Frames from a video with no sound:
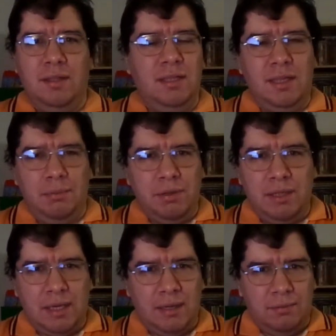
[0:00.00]
They never
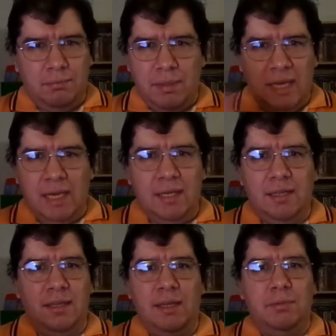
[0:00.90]
got
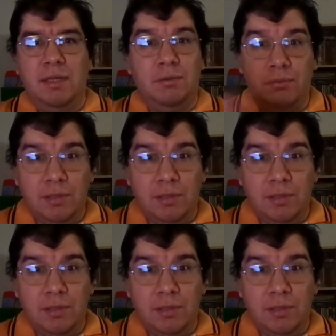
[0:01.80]
made and never got